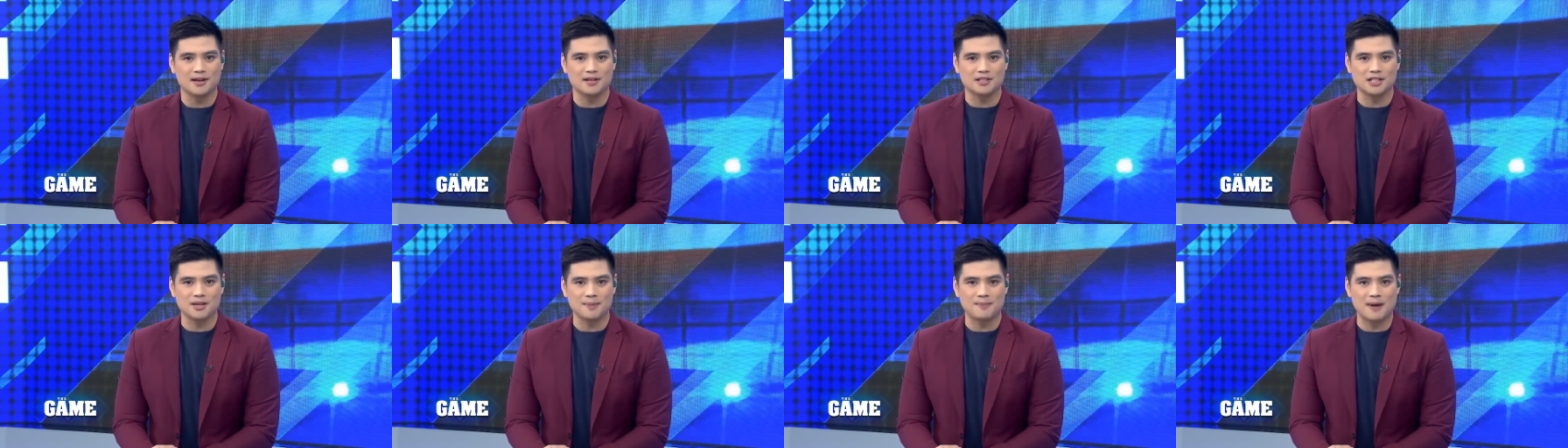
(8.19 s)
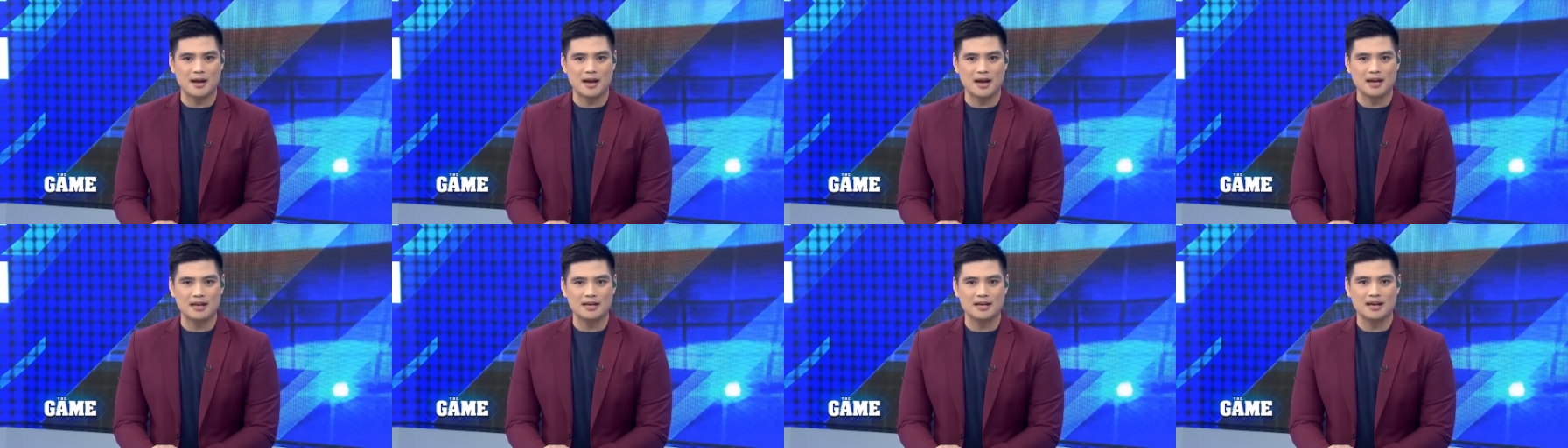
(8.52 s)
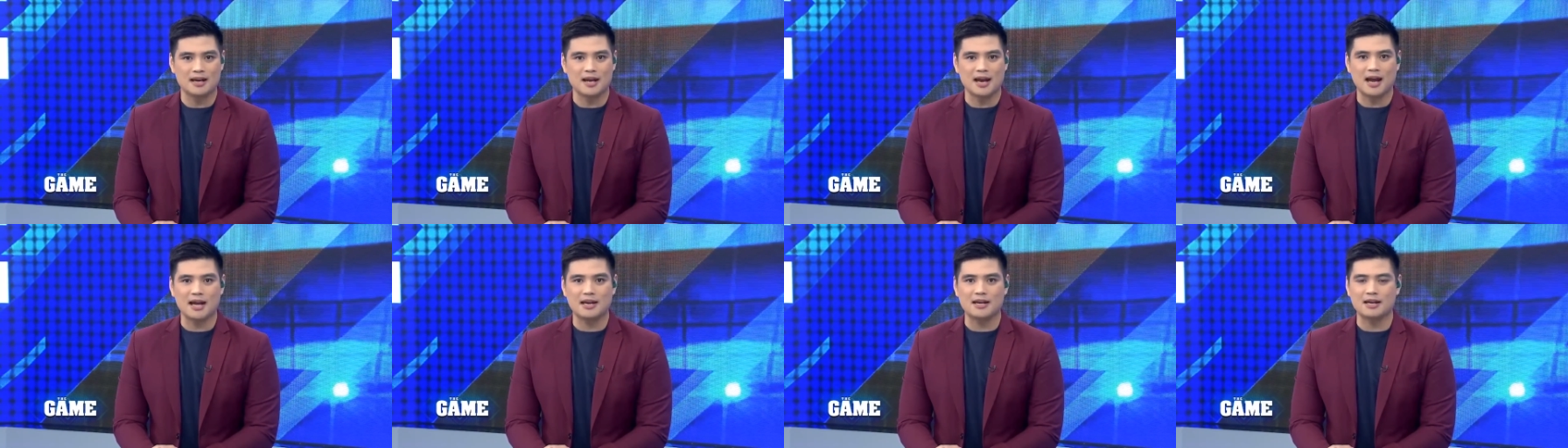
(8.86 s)
Japan,
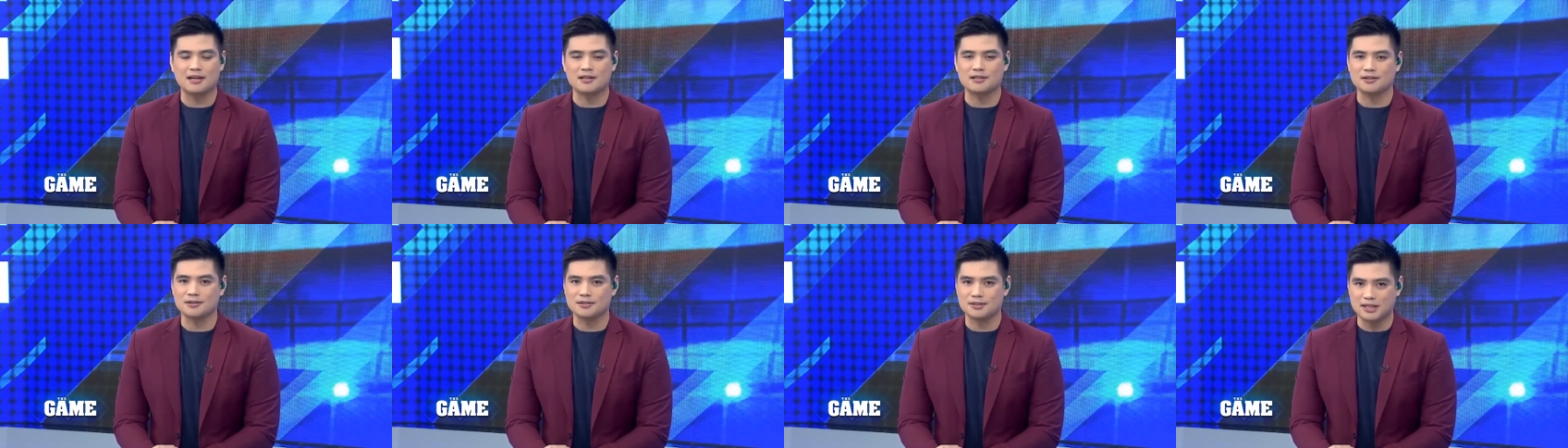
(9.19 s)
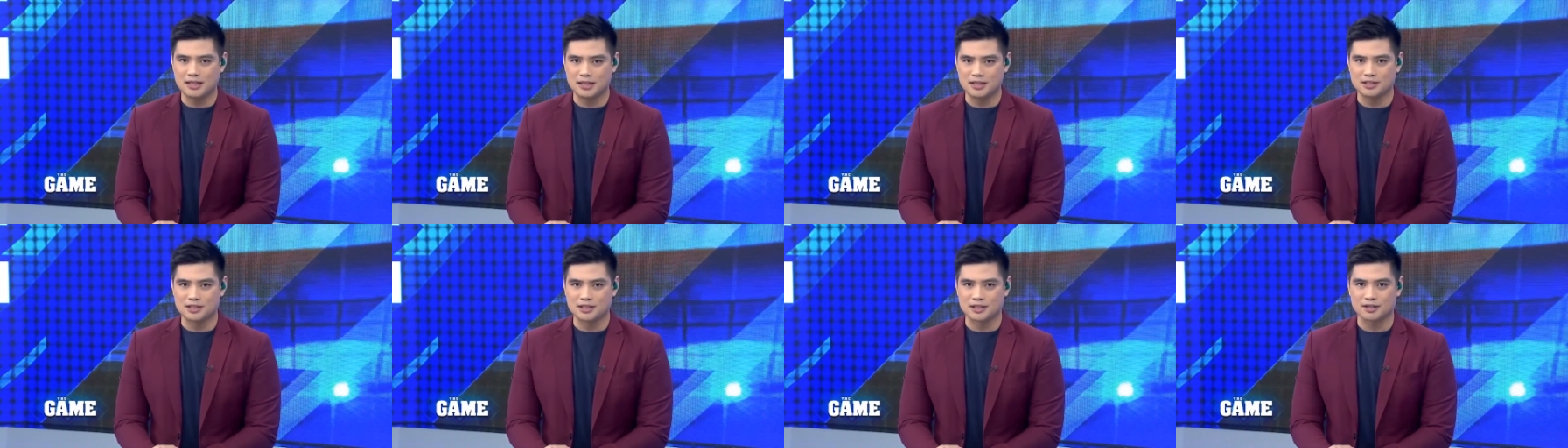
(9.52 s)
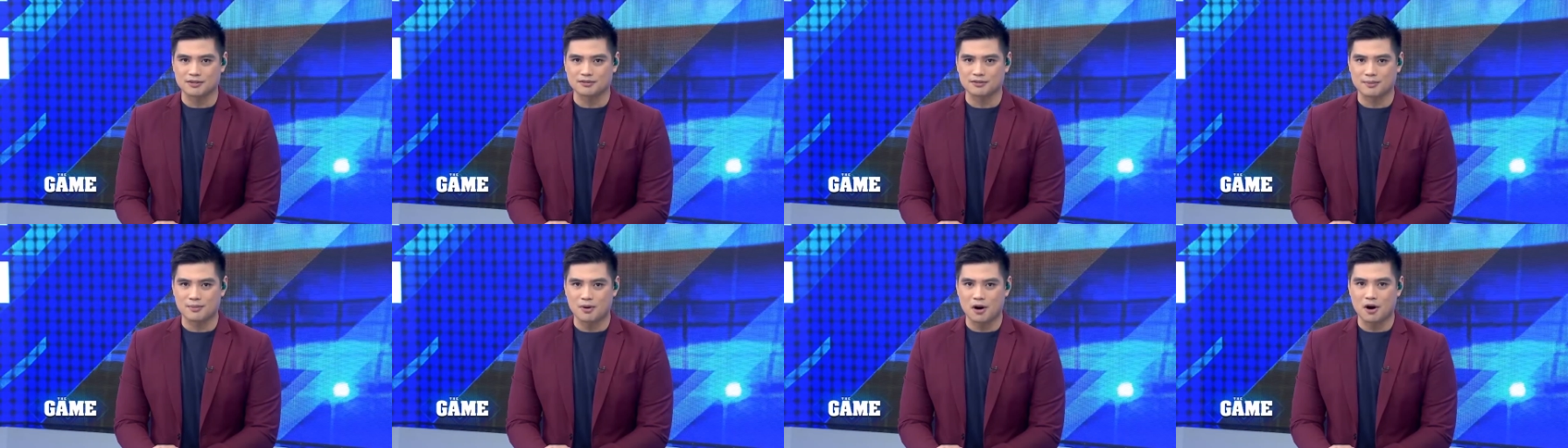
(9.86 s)
and Indonesia,
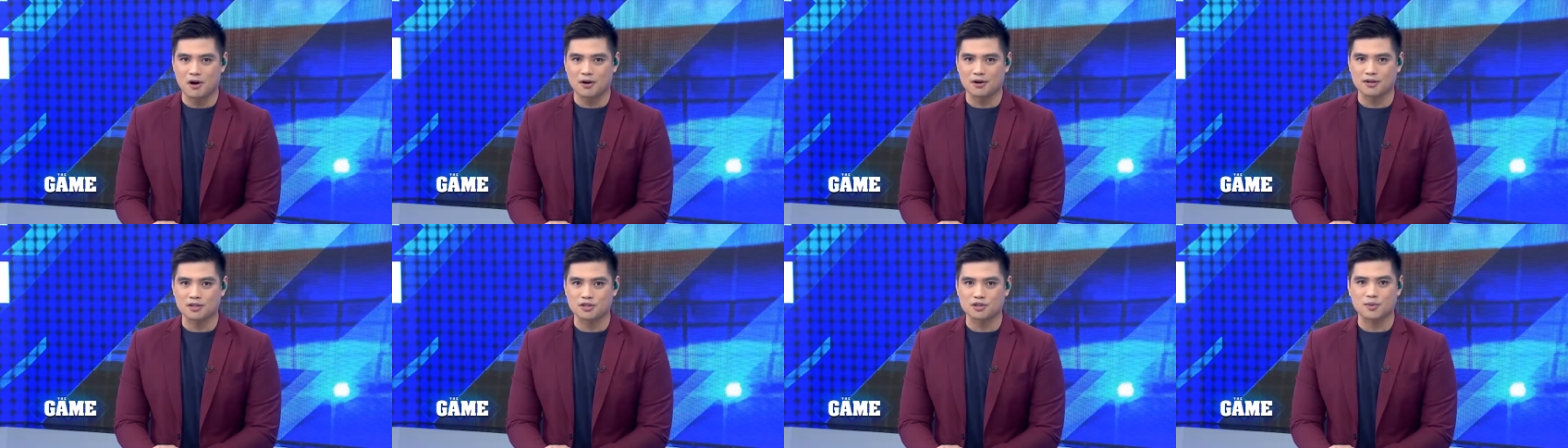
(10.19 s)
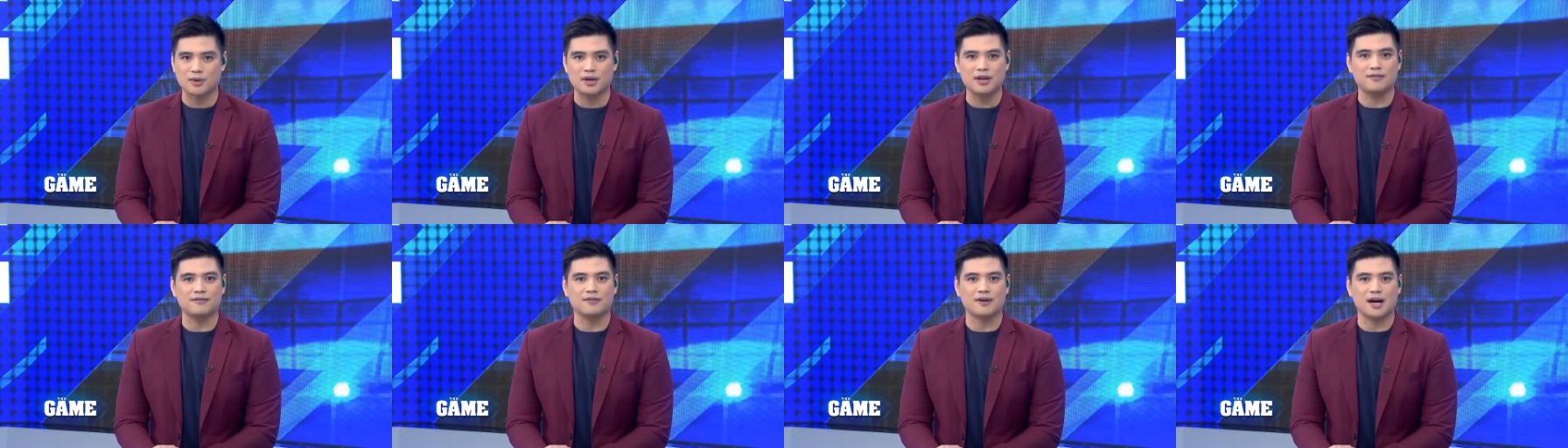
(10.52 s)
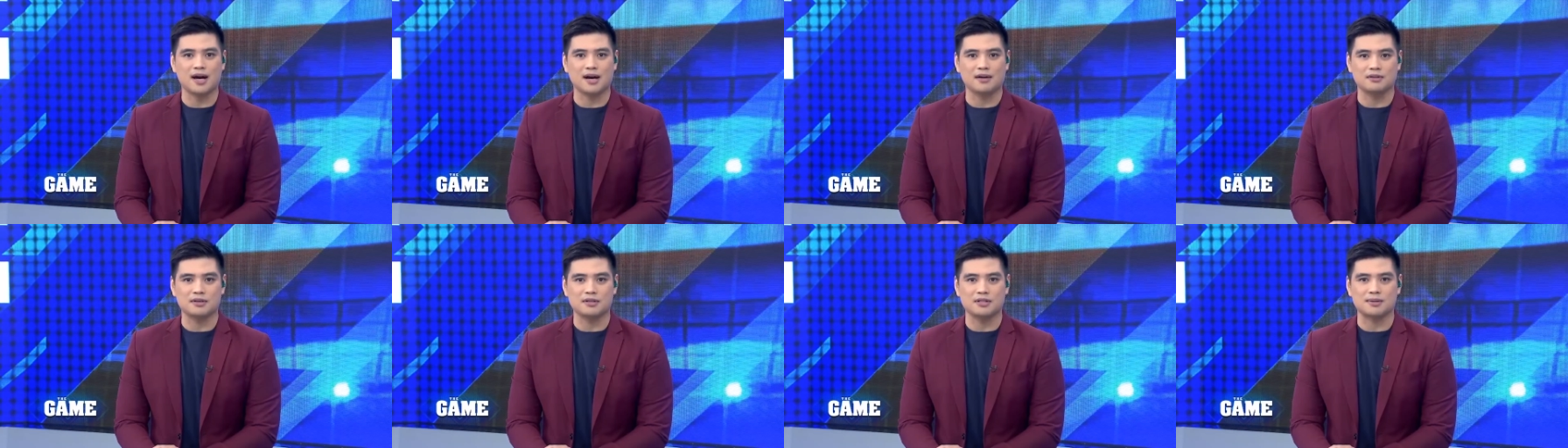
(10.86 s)
from August
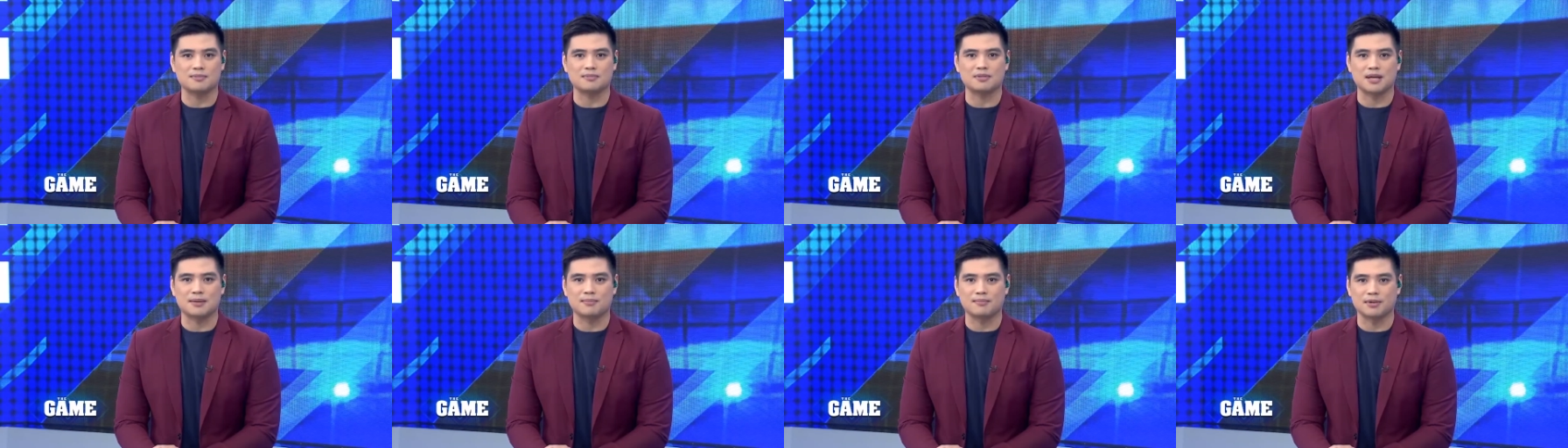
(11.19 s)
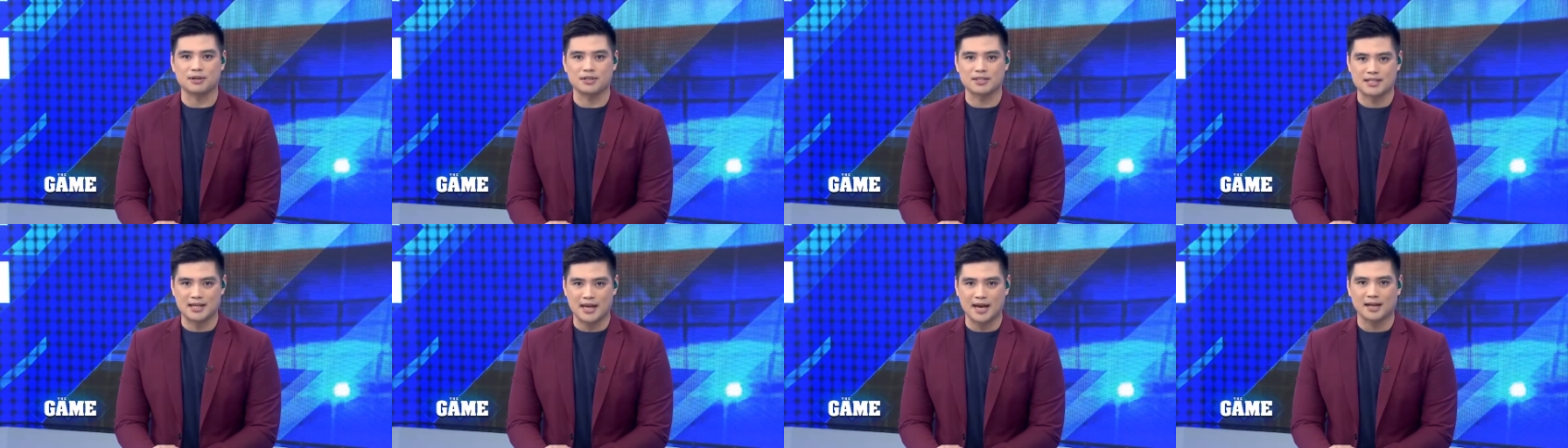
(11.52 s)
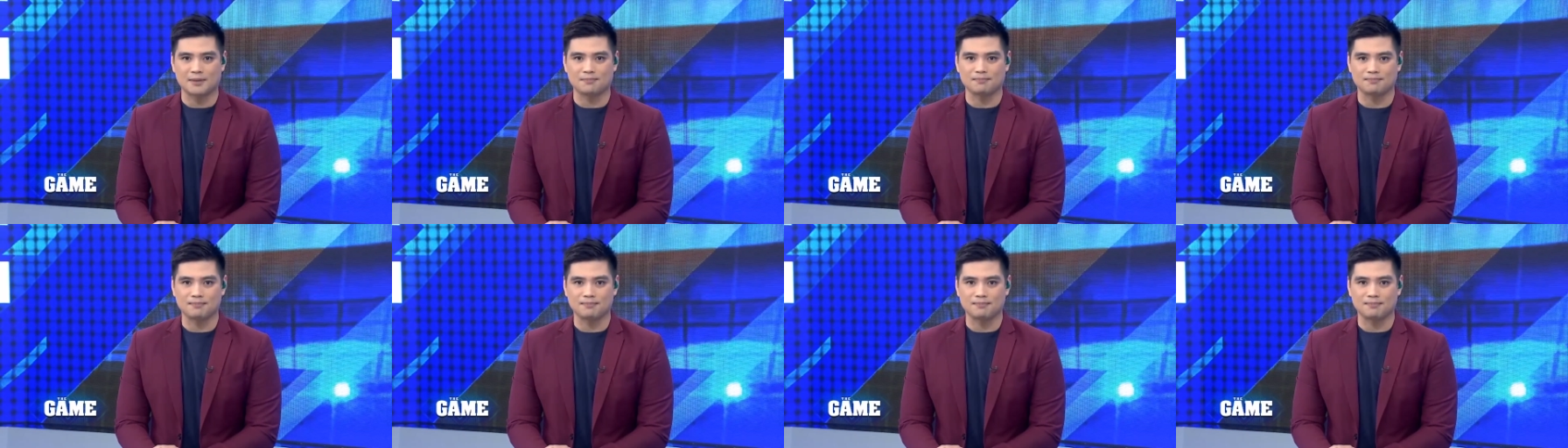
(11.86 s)
twenty-fifth to September tenth.